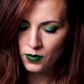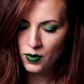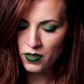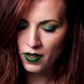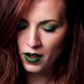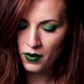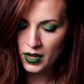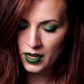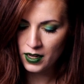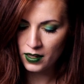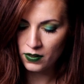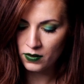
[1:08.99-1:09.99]
without
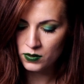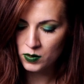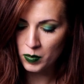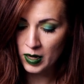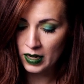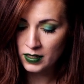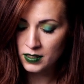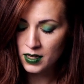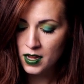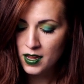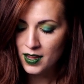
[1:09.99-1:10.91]
hitting those spots.